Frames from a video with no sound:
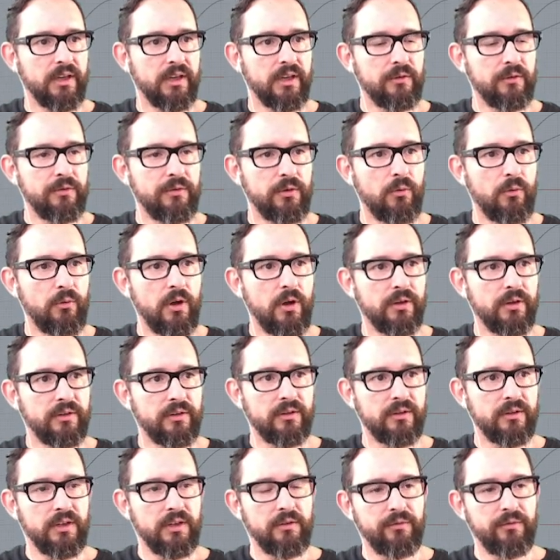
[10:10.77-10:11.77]
If you
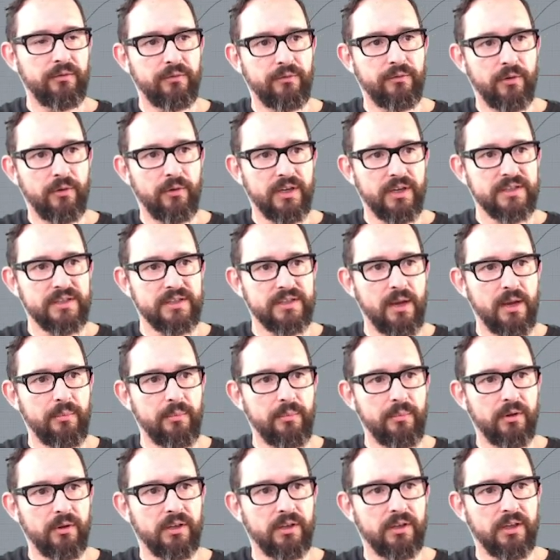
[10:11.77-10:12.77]
want, if for
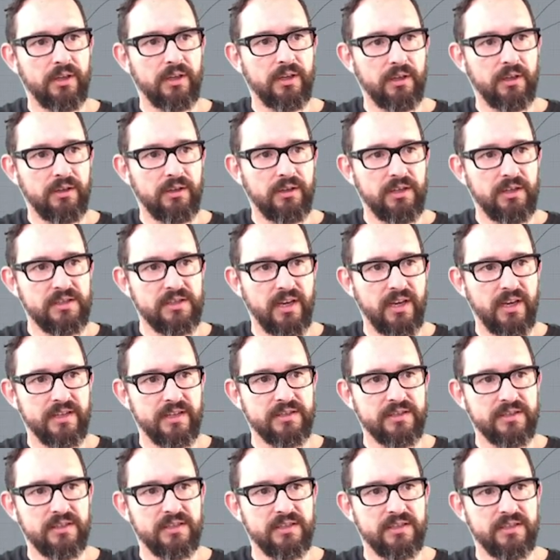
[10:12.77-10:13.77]
example this
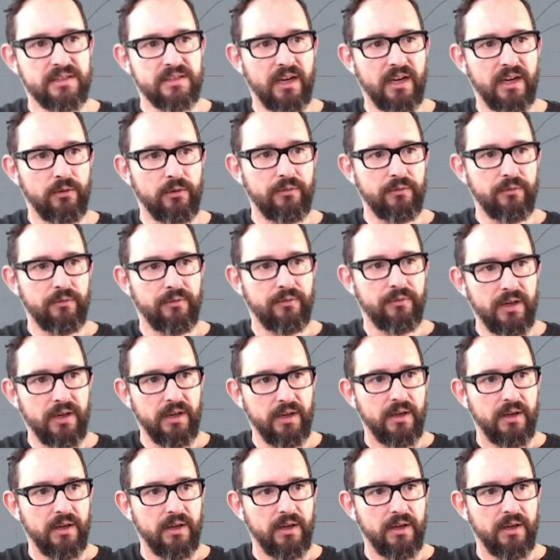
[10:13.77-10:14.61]
has this kind of